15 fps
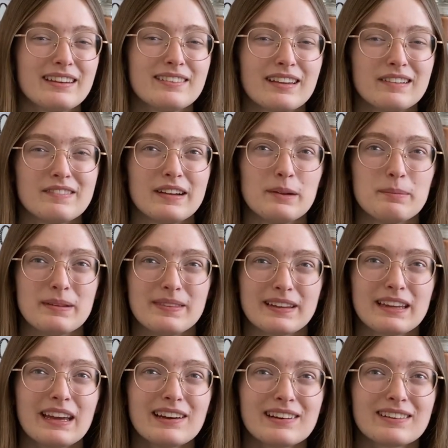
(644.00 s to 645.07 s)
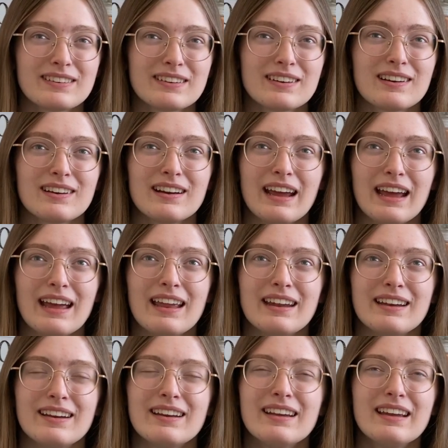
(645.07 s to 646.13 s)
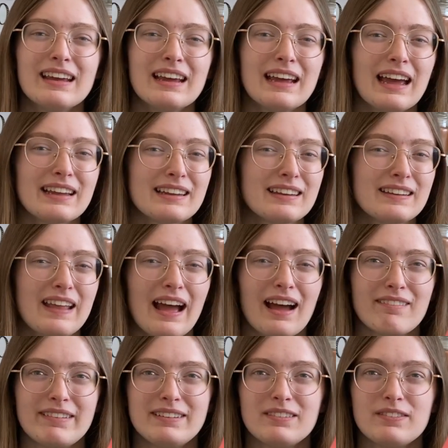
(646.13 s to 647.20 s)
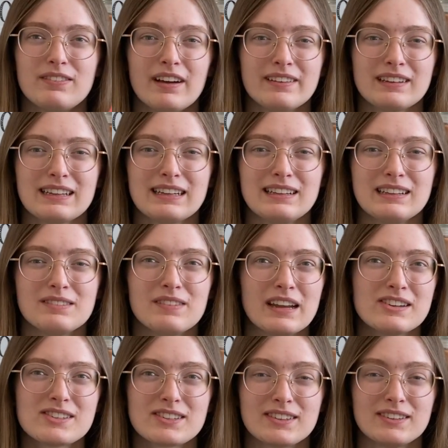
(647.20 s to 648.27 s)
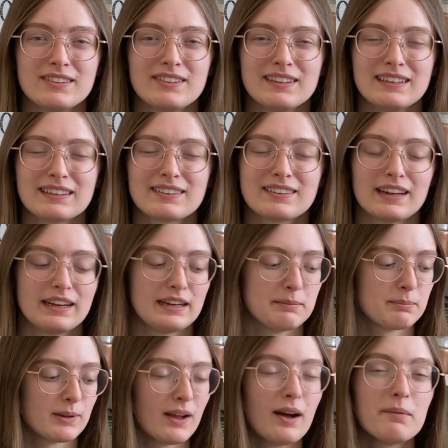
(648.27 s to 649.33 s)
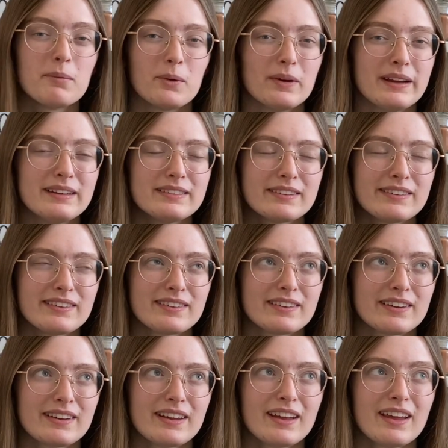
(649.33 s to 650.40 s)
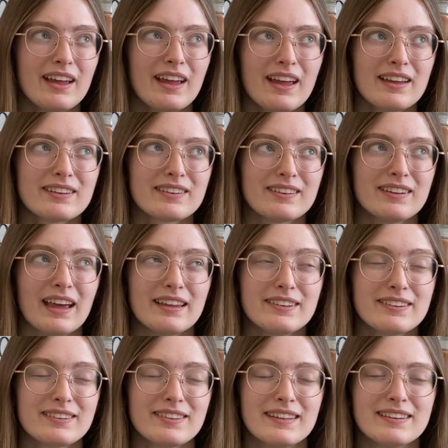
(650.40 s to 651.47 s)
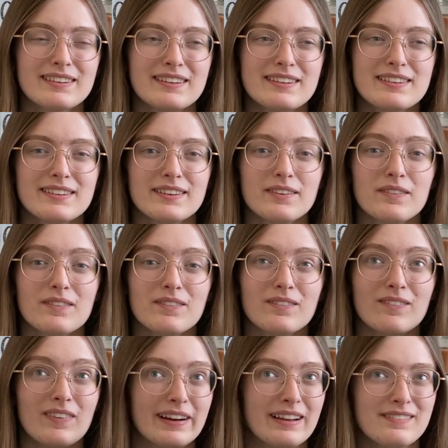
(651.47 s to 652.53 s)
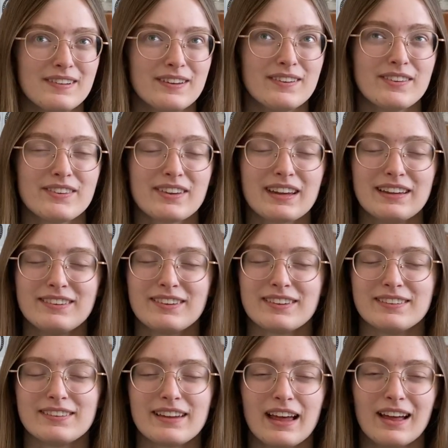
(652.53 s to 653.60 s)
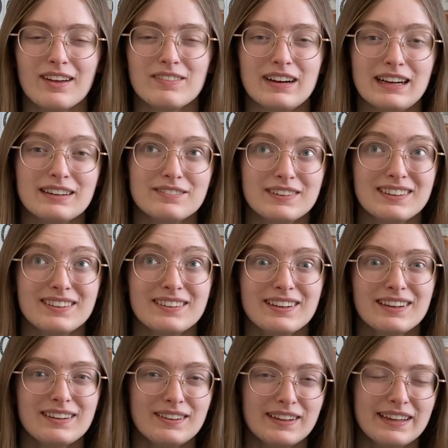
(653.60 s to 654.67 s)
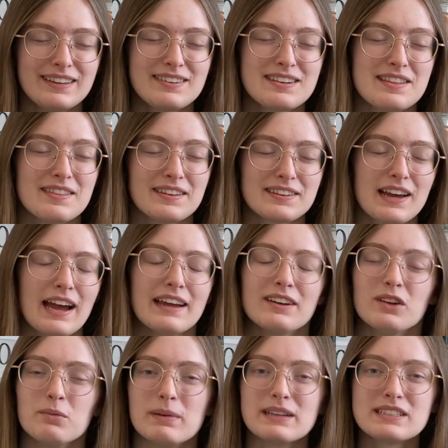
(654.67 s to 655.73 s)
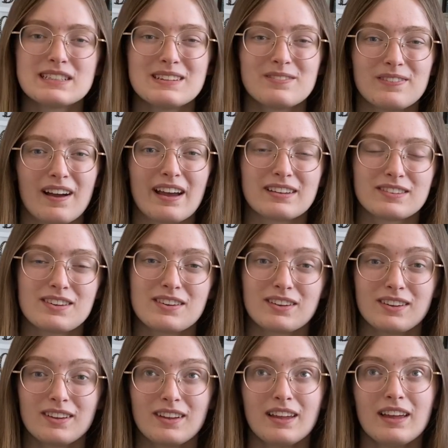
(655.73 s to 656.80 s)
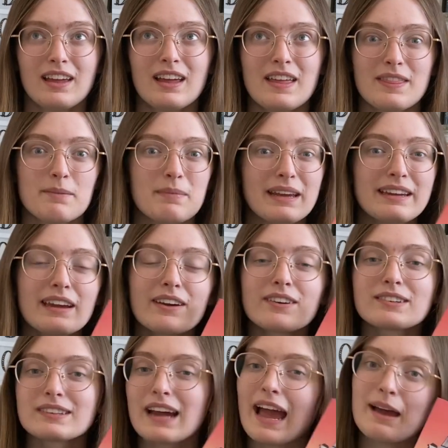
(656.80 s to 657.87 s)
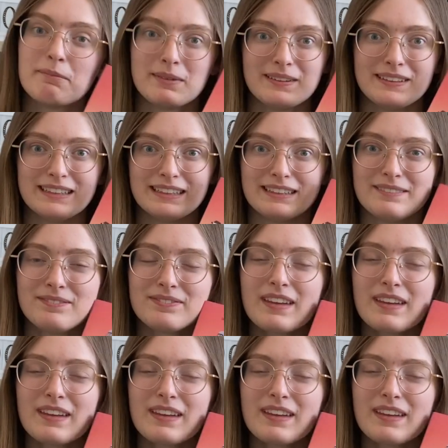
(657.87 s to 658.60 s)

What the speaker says: developing the character and having fun little adventures and exciting plot points. So yes, this is one of those, in case you couldn't tell by the list in the title, but the main character, Emily,